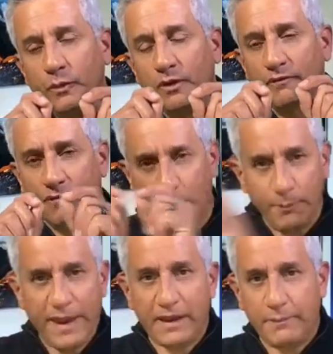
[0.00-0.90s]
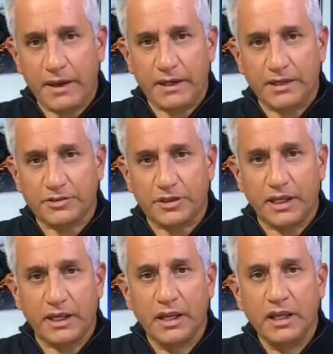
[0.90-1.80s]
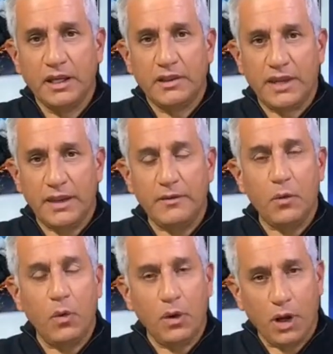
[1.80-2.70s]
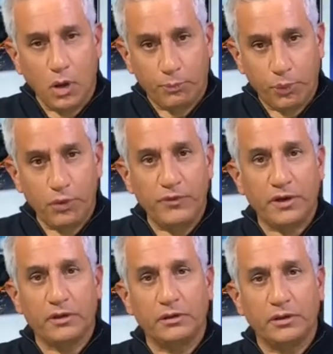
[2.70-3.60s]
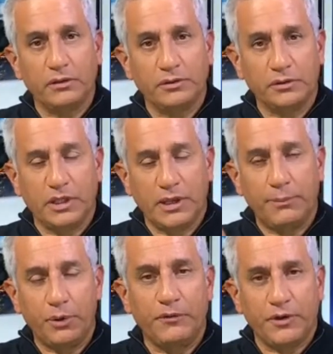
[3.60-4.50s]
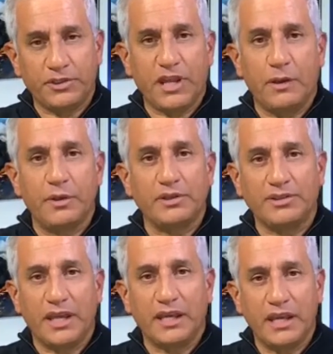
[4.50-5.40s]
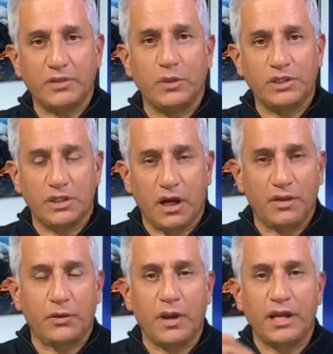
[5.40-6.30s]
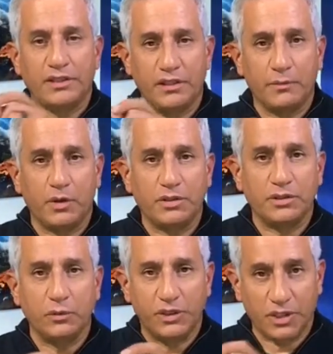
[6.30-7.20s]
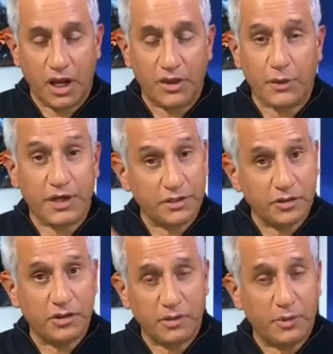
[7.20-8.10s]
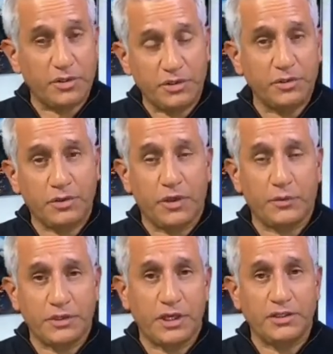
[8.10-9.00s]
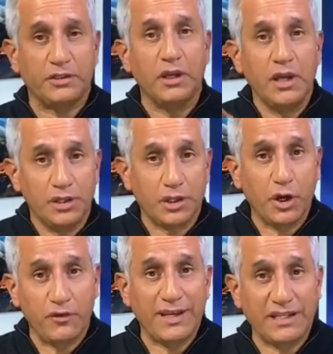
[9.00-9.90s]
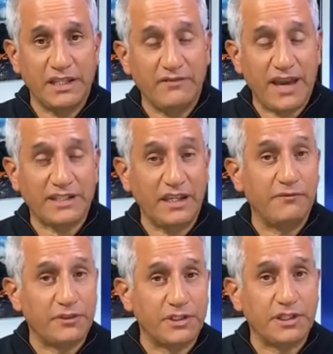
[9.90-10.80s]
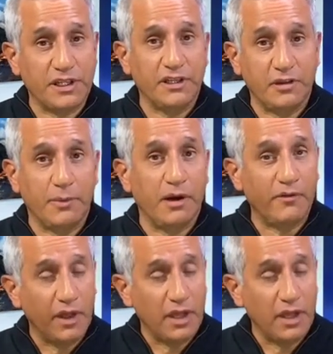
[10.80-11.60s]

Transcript: VRBPAC met yesterday. They approved their statement saying, yes, we should authorize under the emergency use authorization the COVID-19 vaccine for 16 and above.